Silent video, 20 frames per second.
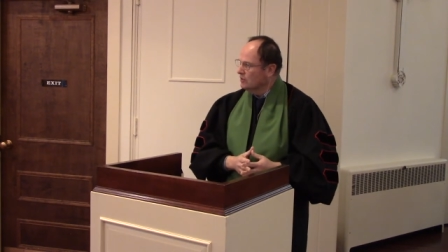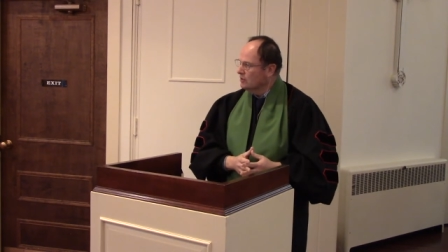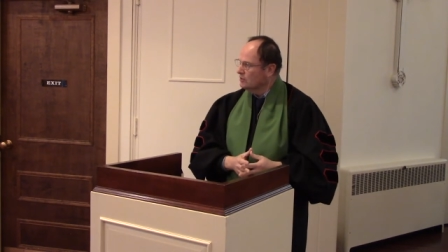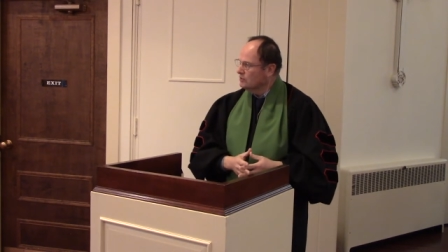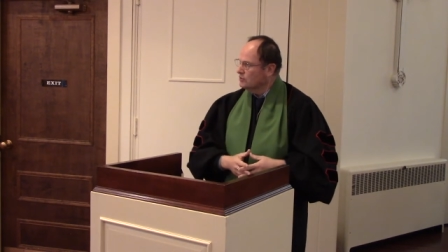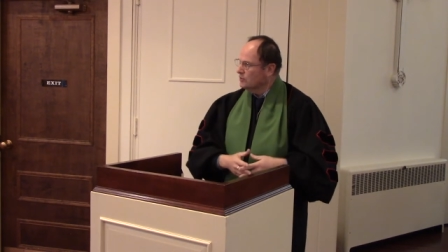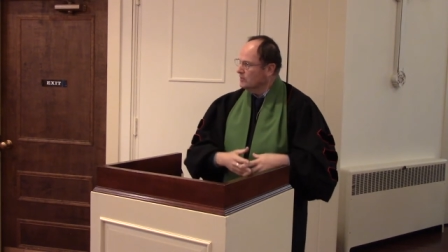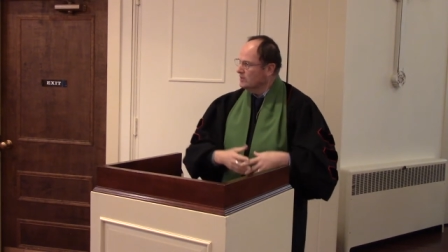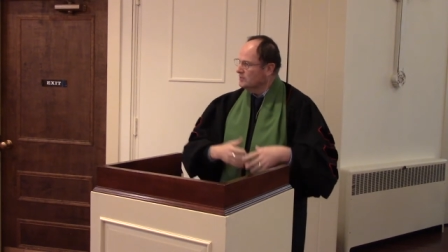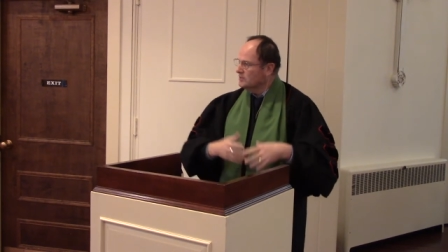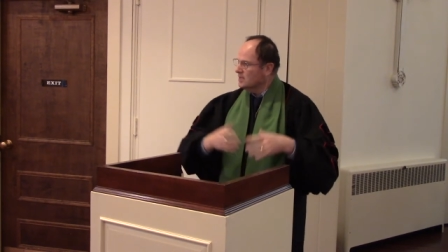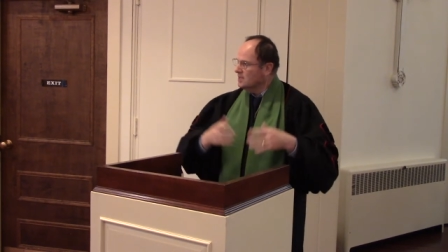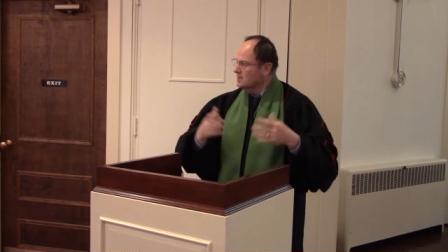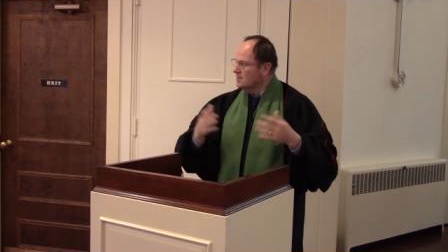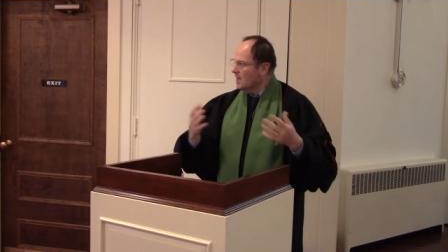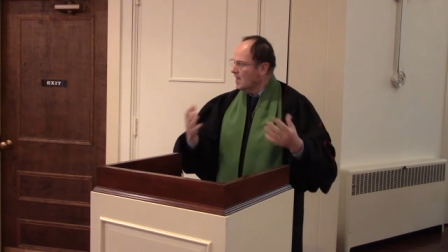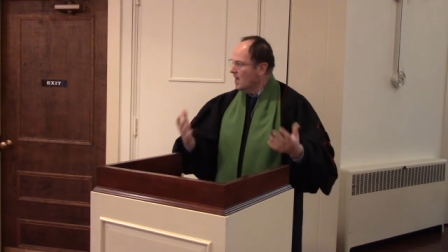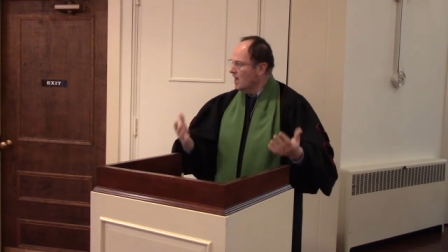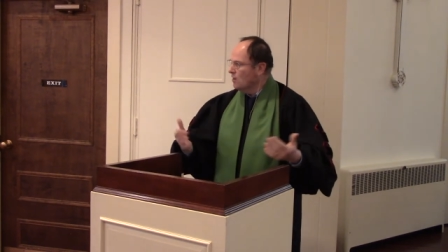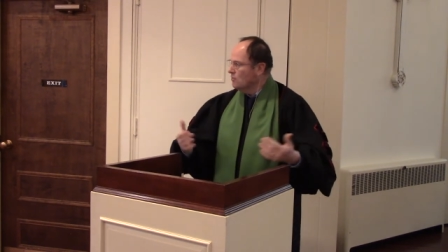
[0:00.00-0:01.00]
So he's in
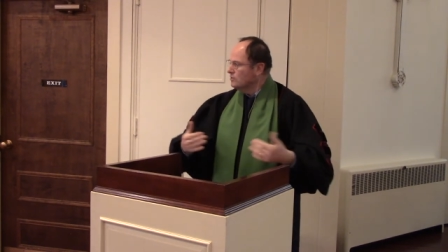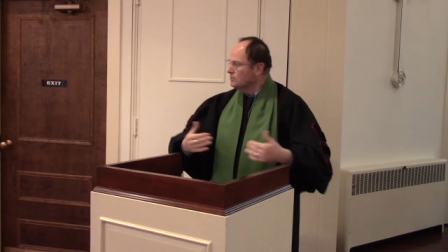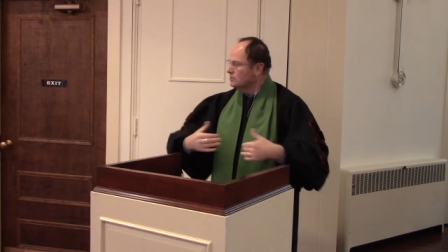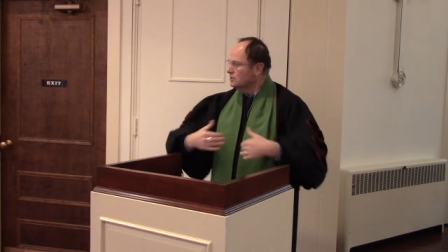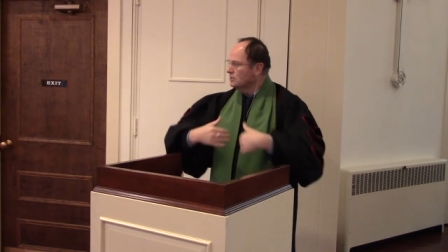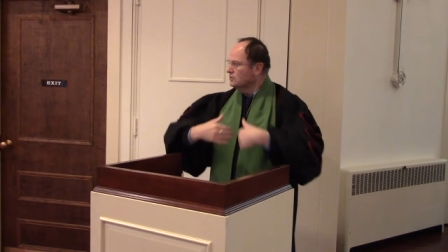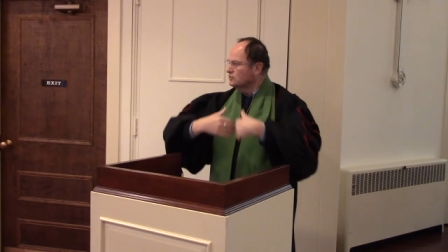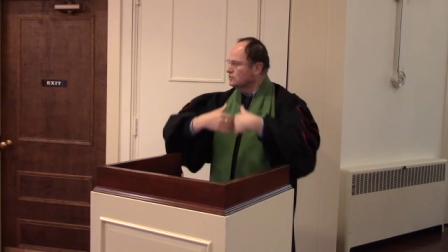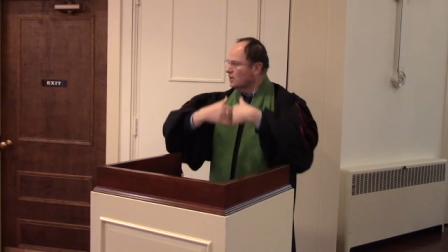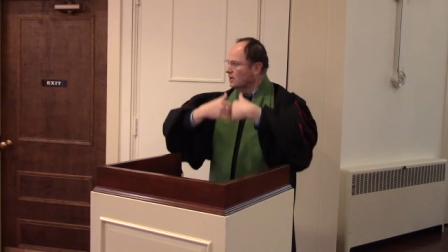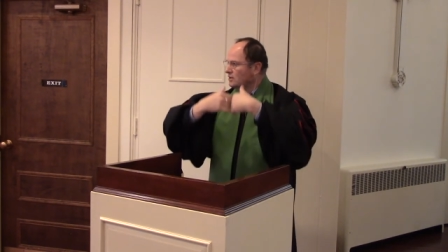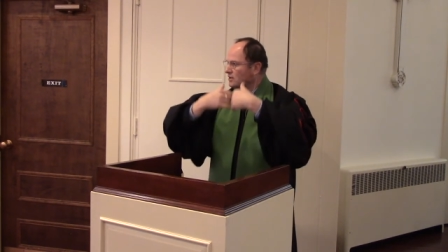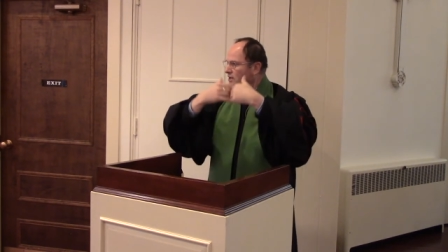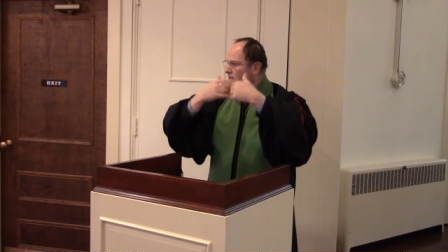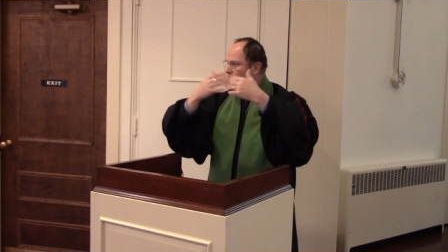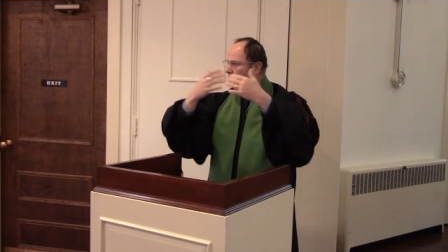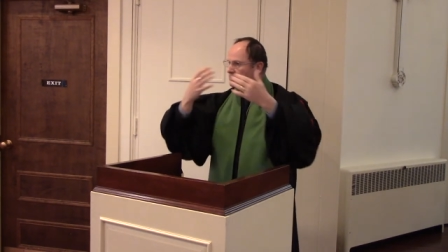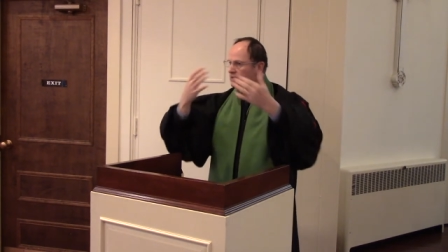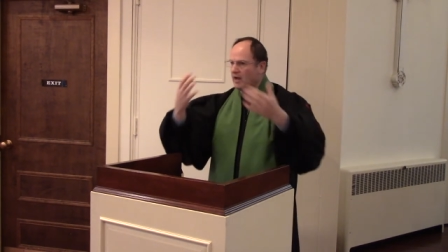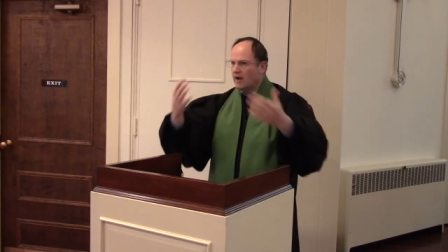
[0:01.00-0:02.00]
the house, he's done
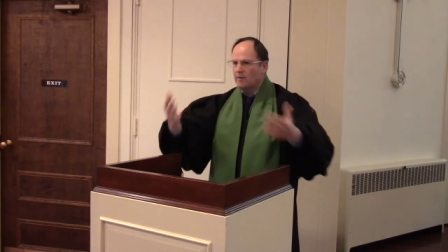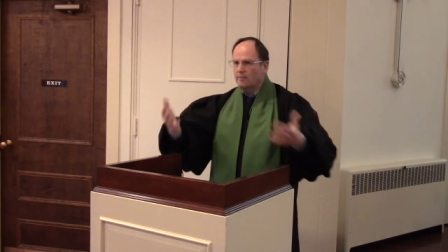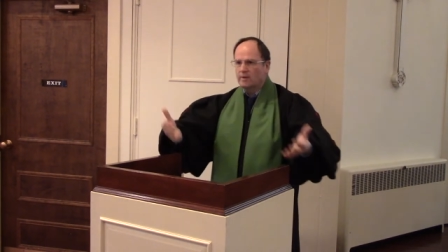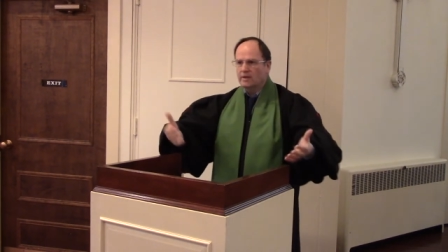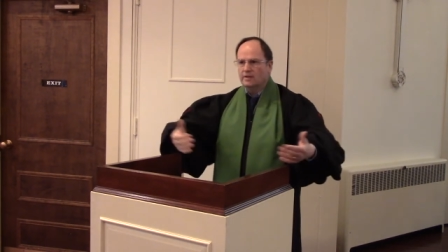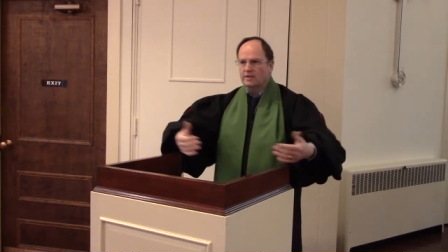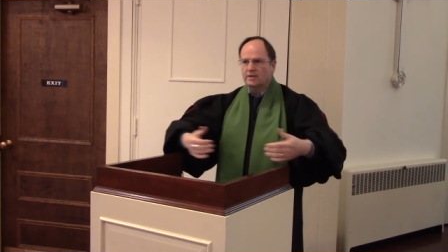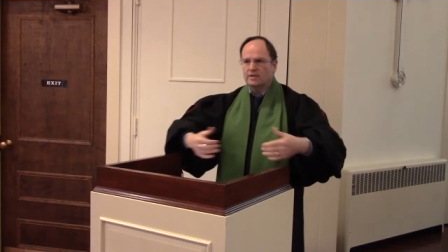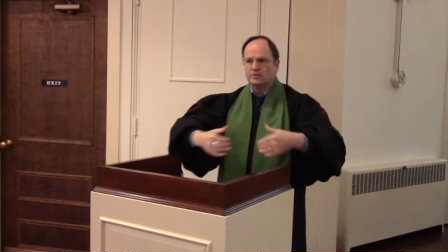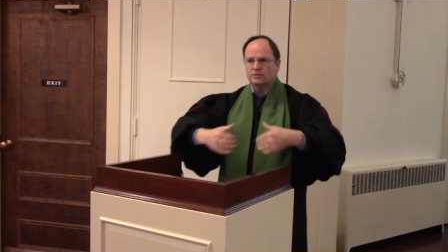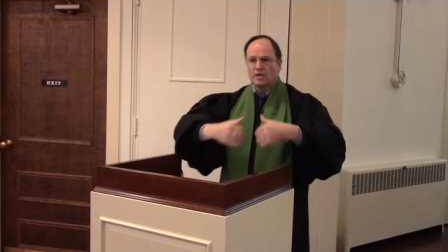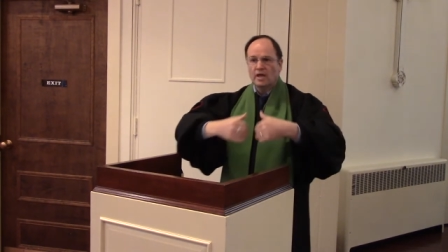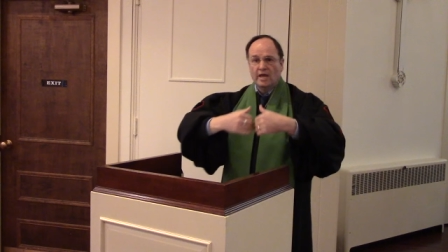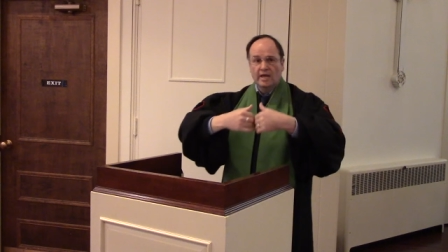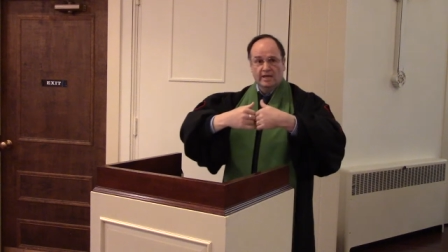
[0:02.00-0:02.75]
his sermon, he's,